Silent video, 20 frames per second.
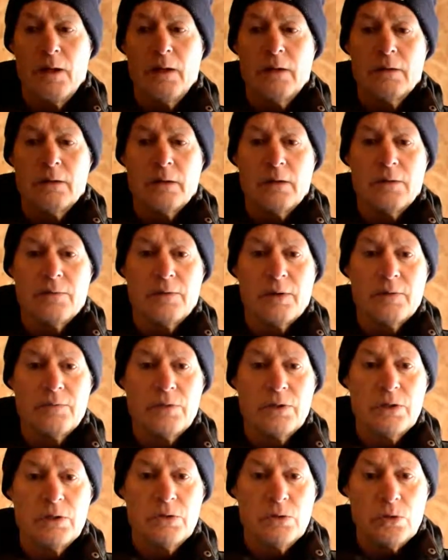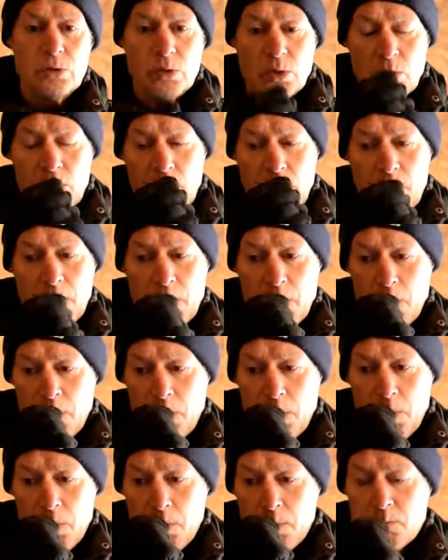If ever you're
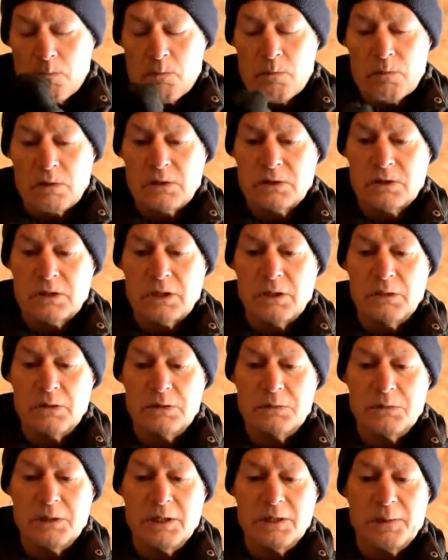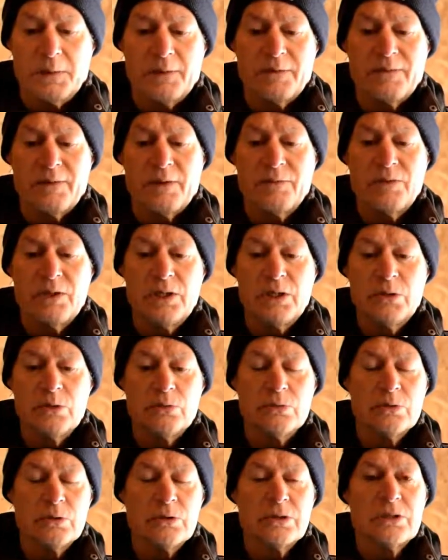
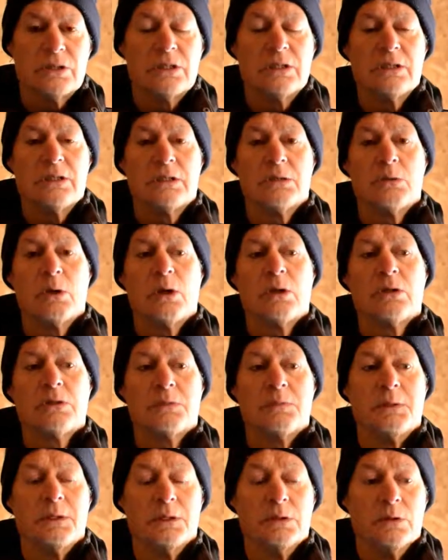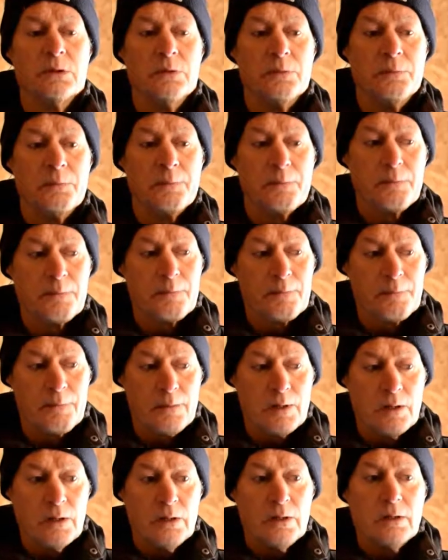rushed into hospital,
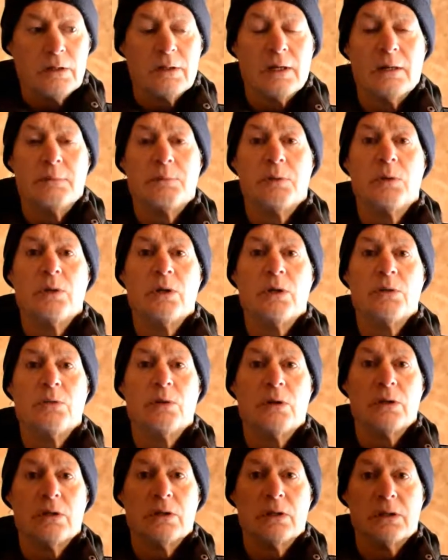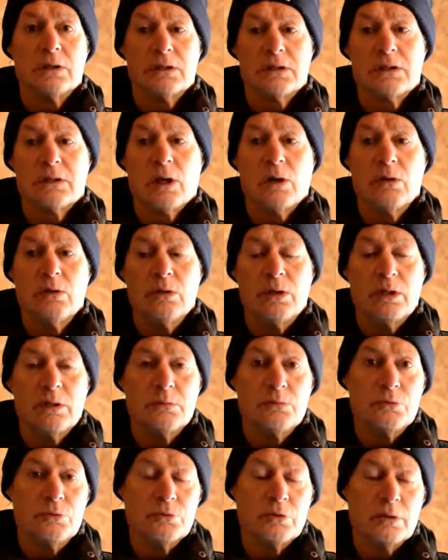they put you on a
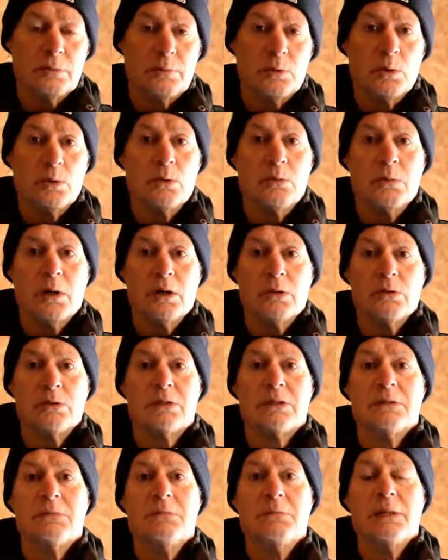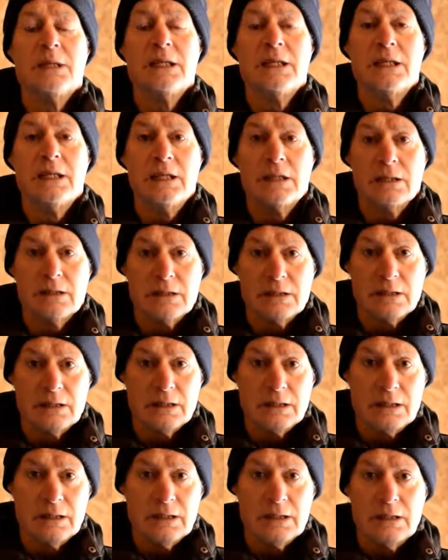sodium drip almost
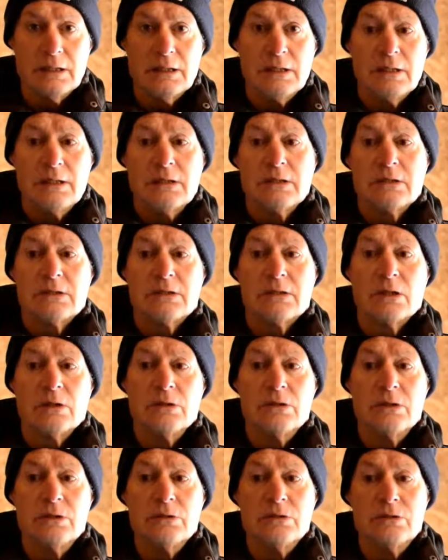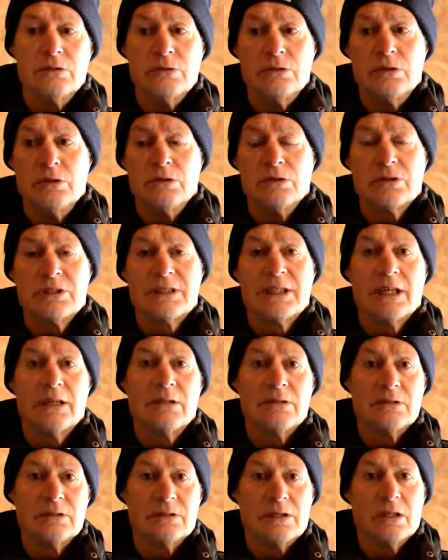immediately so your
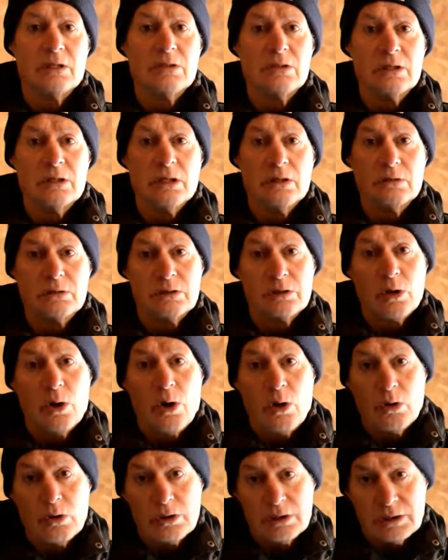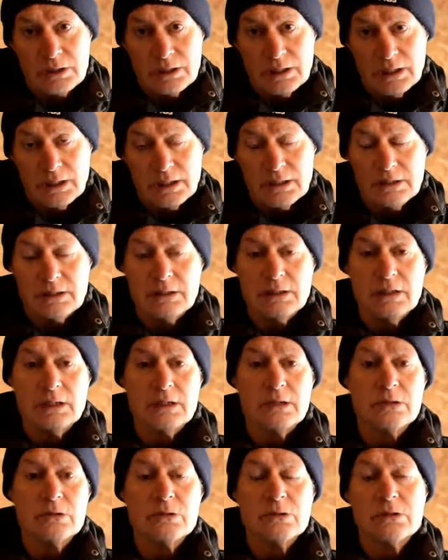cells don't go toxic and
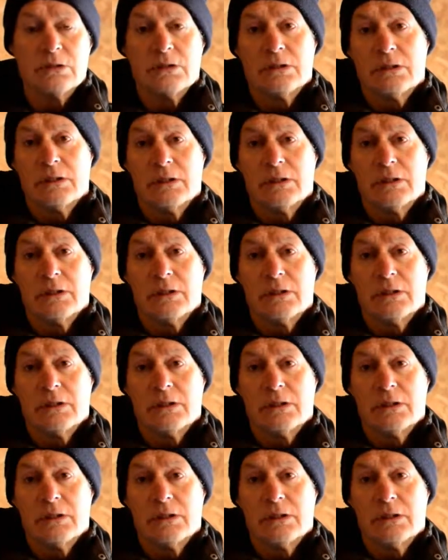it doesn't